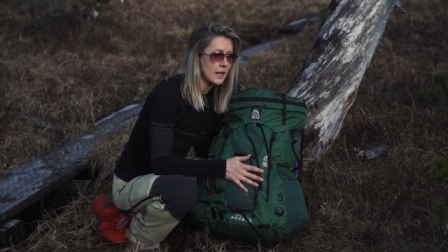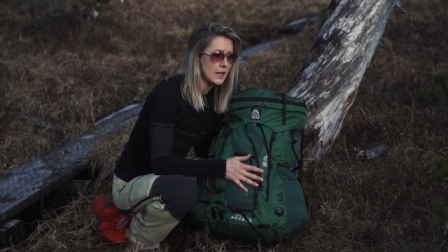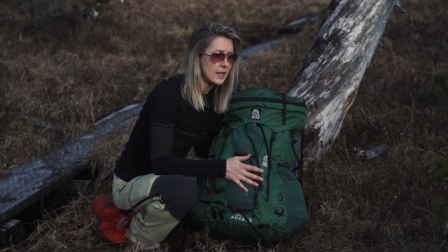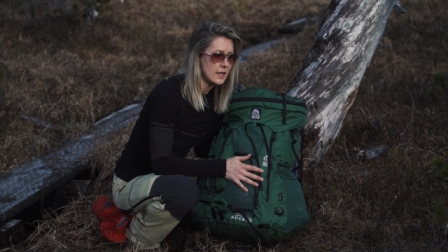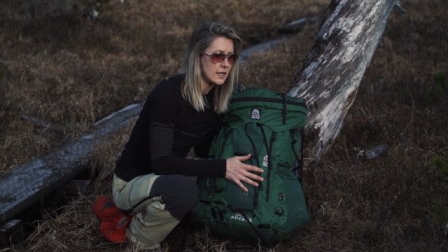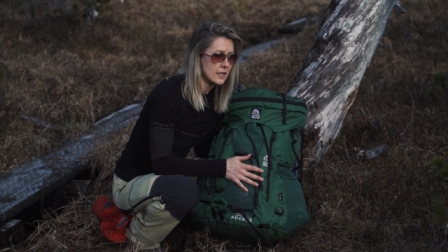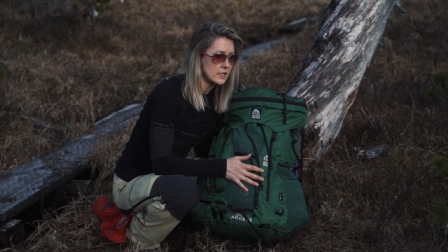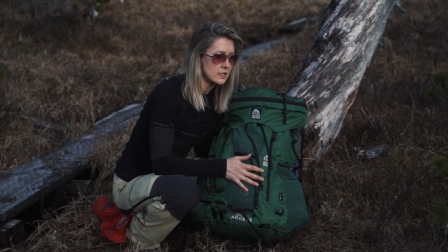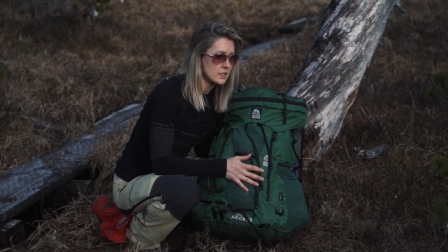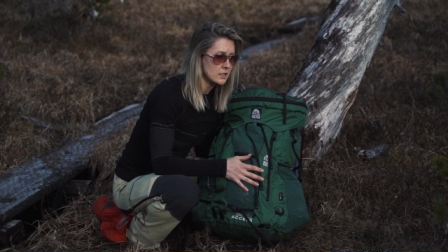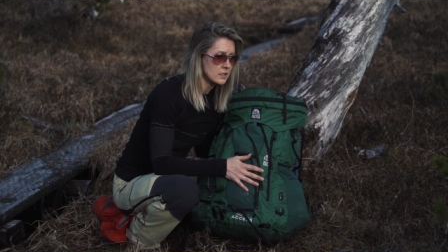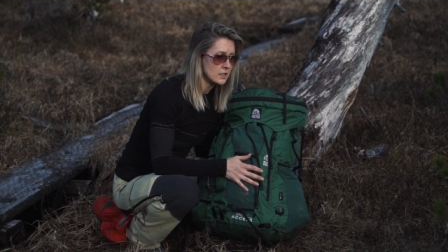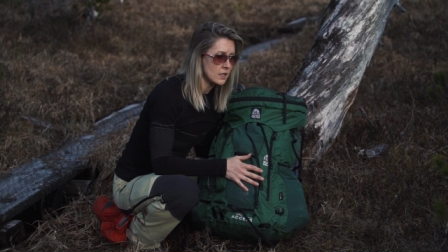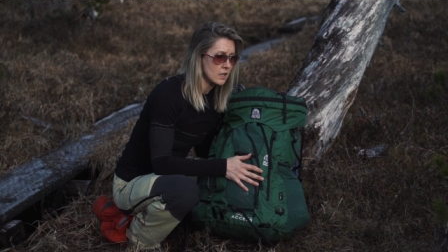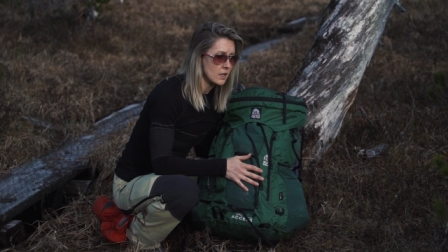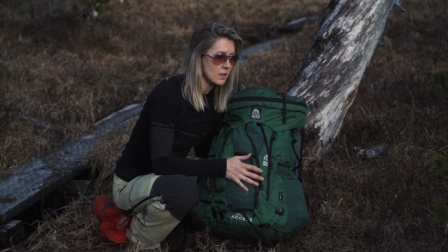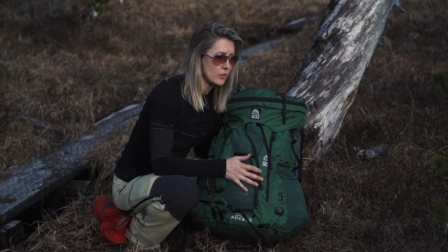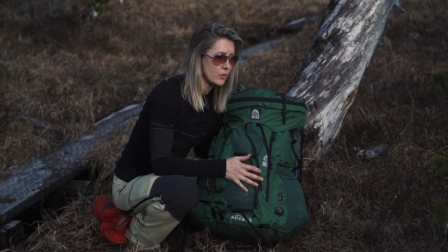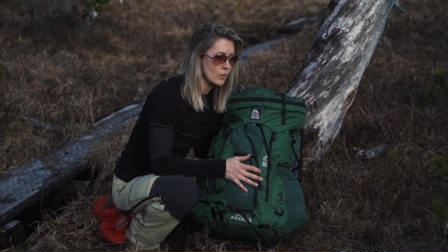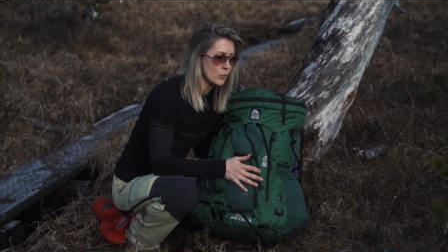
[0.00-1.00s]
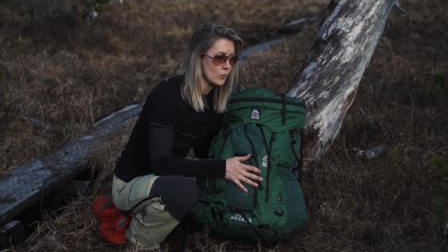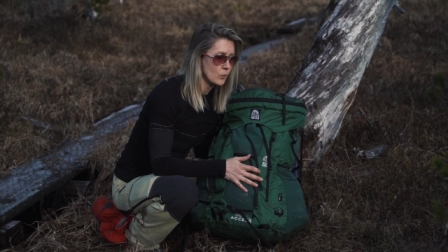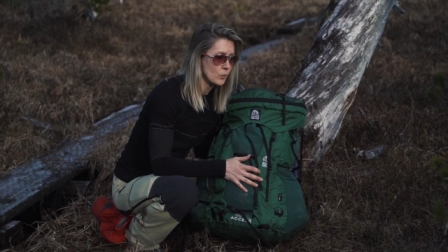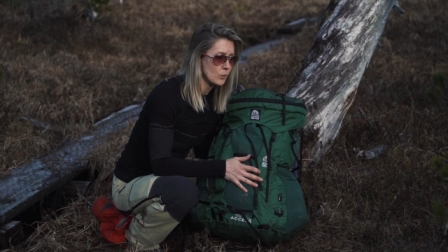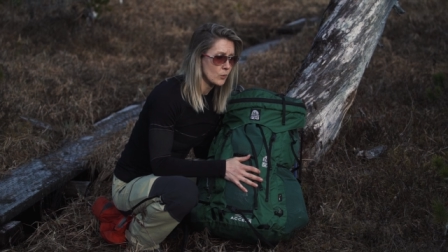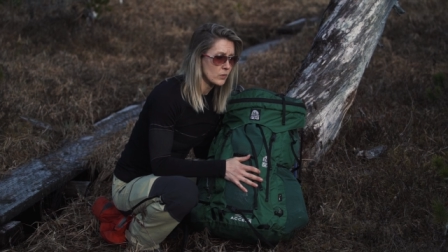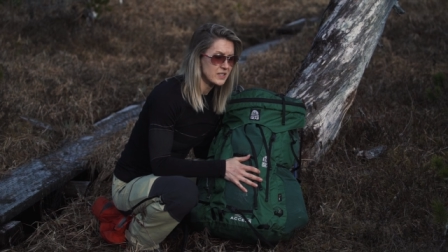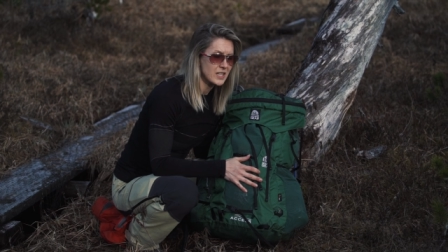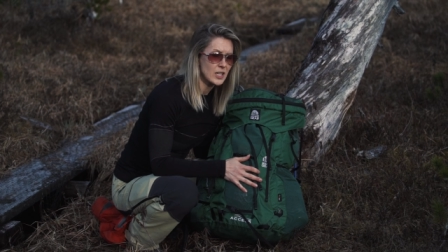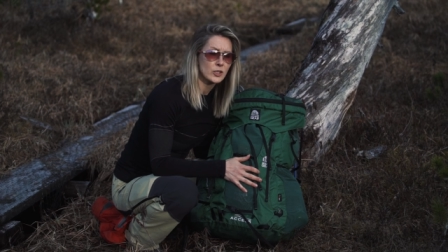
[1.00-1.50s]
and uh, the,
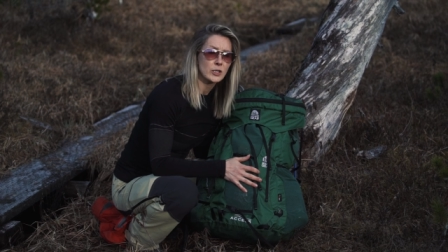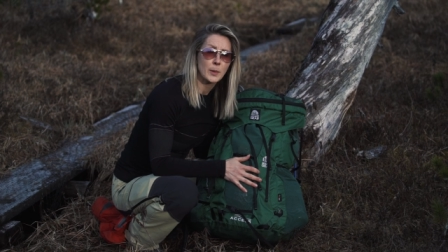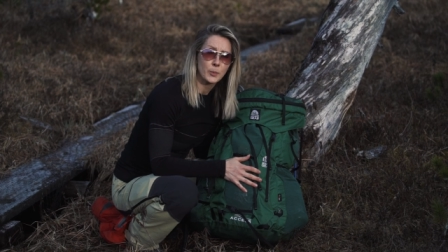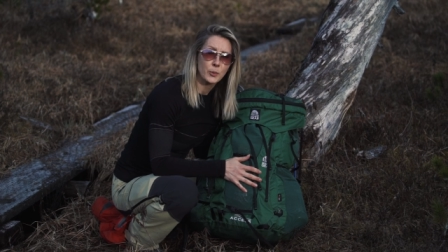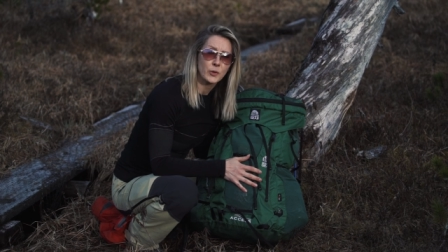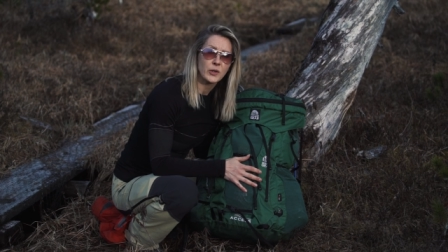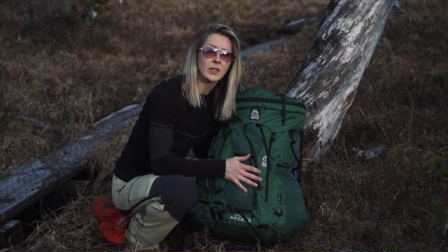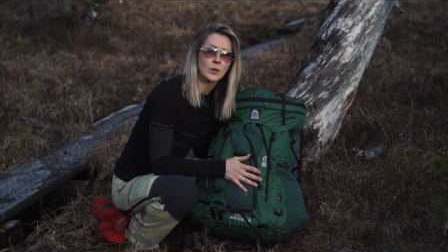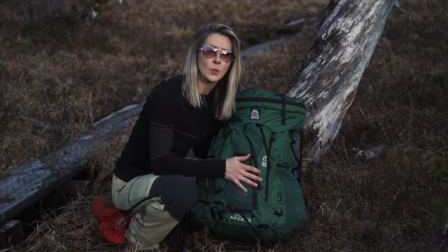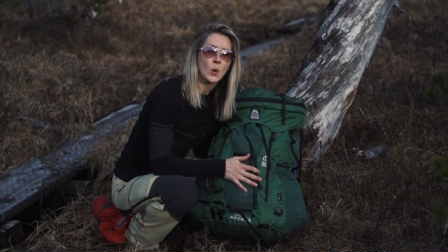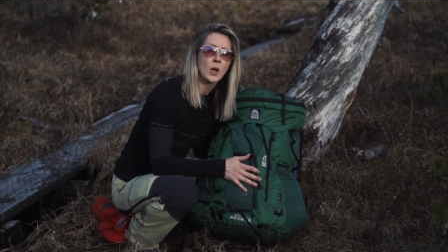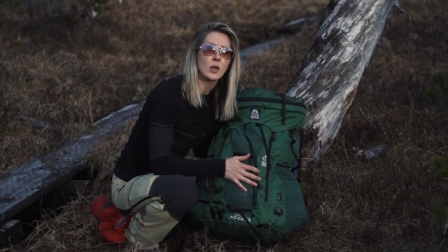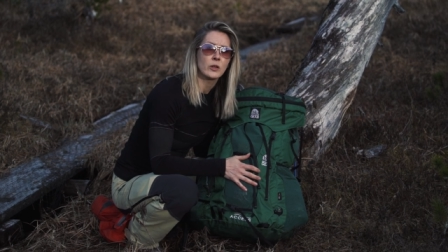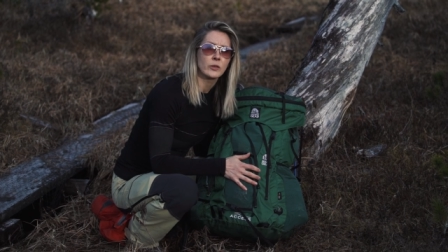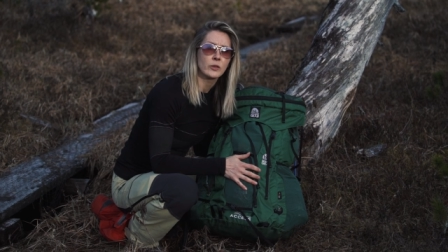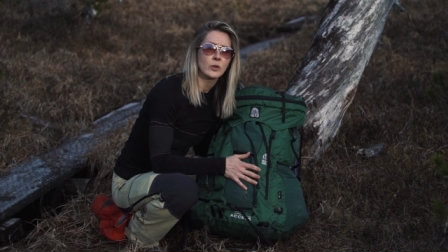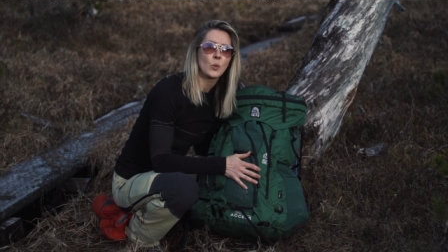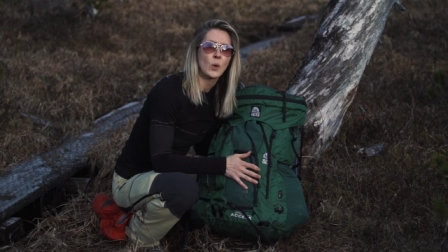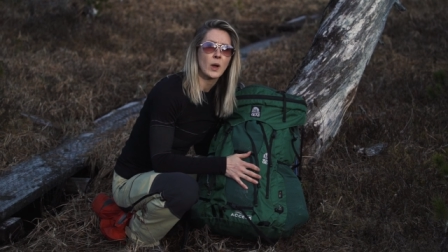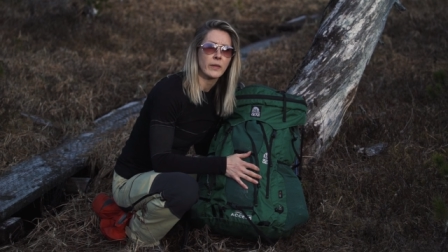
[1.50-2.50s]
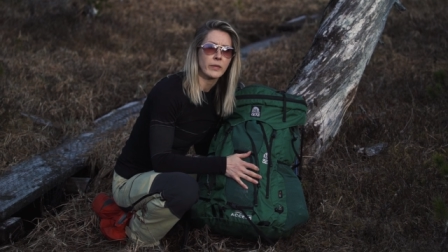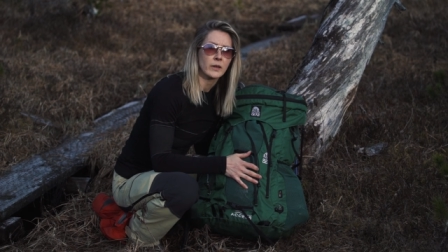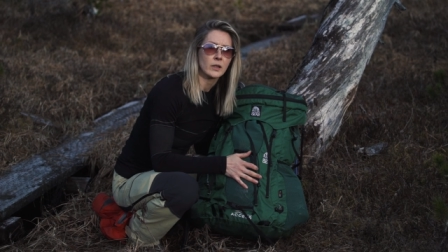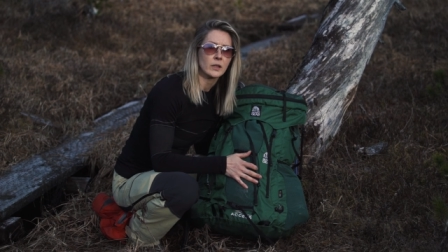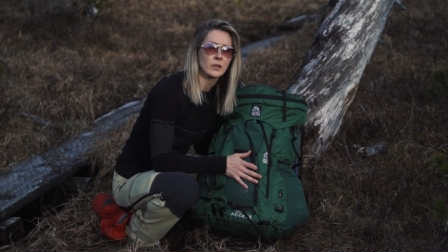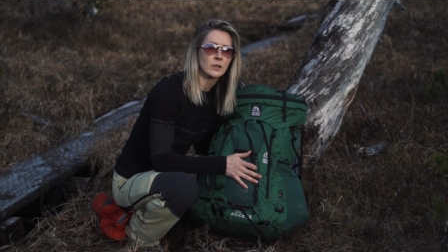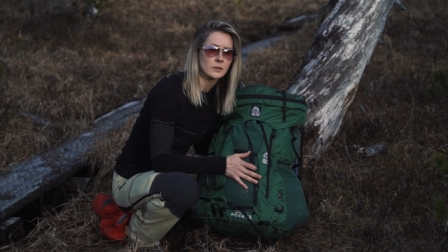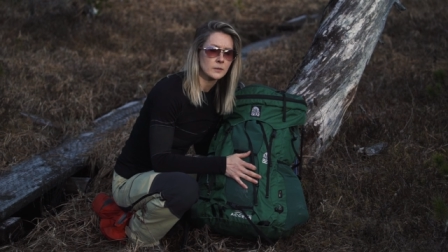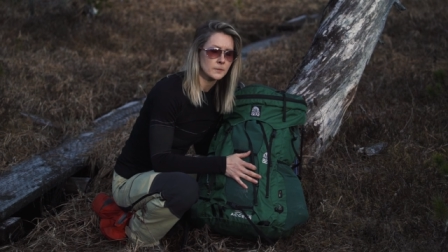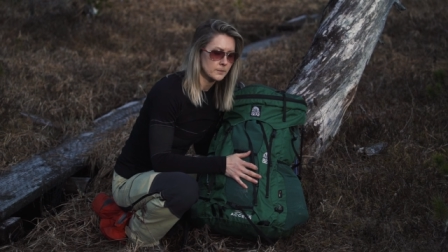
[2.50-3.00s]
it's held up pretty well in the weather.